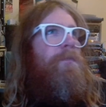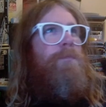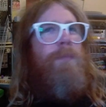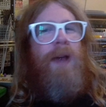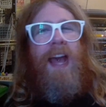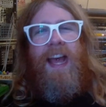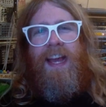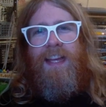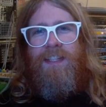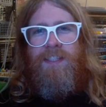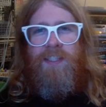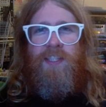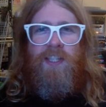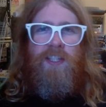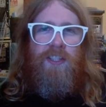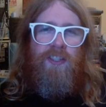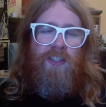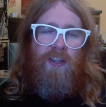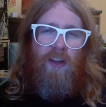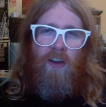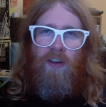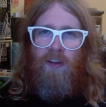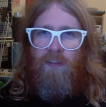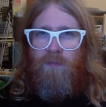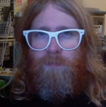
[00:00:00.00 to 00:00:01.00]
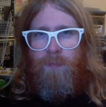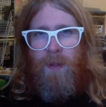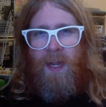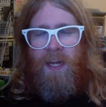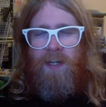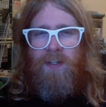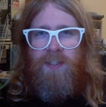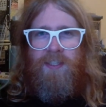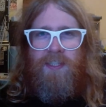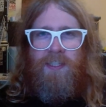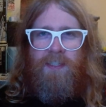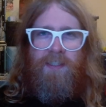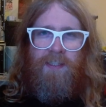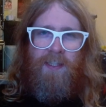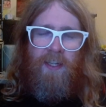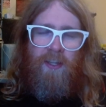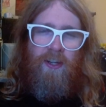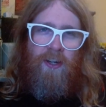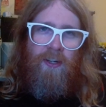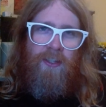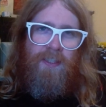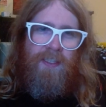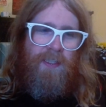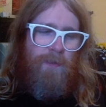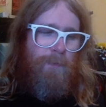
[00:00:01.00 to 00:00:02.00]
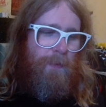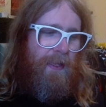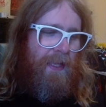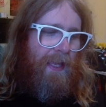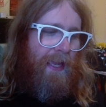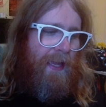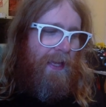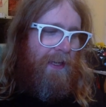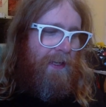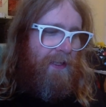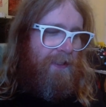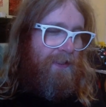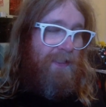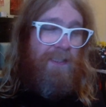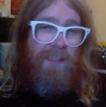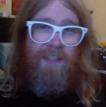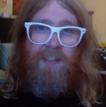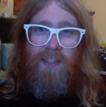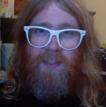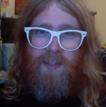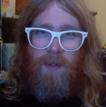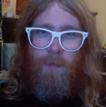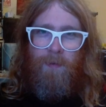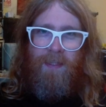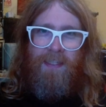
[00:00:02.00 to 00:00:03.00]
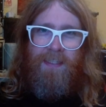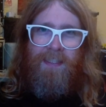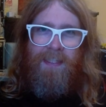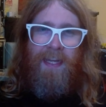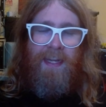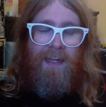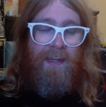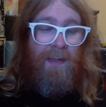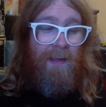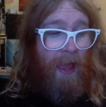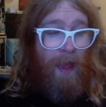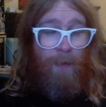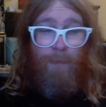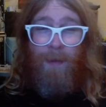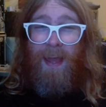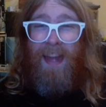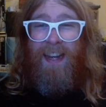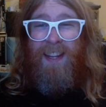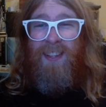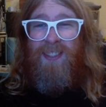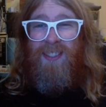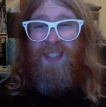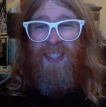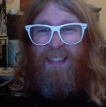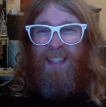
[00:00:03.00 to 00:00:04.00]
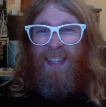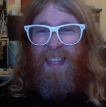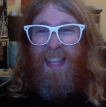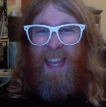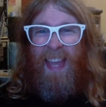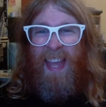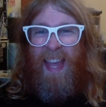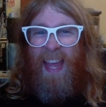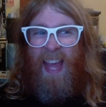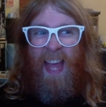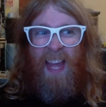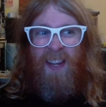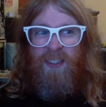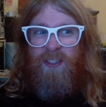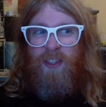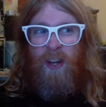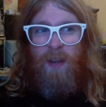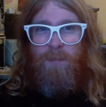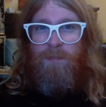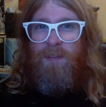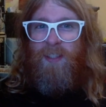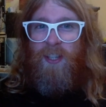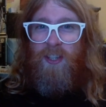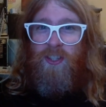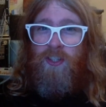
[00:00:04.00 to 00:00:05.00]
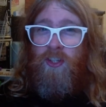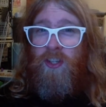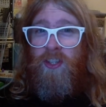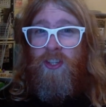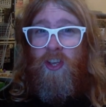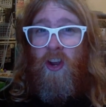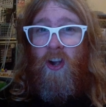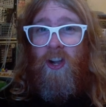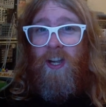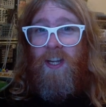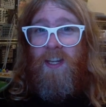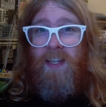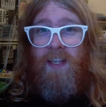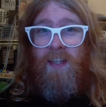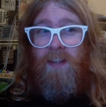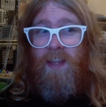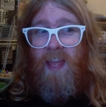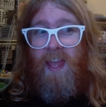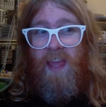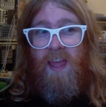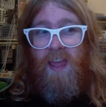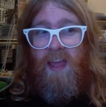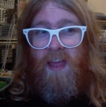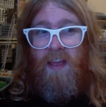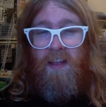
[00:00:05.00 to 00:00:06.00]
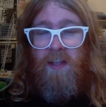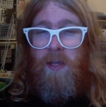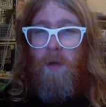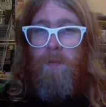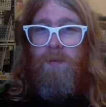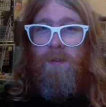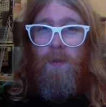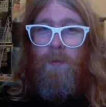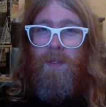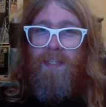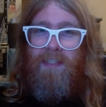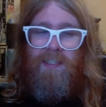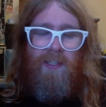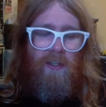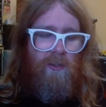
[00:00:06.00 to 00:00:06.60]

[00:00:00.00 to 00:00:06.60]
passage of persons across them again, at least to some extent, I managed to get a trip to New York a couple of weeks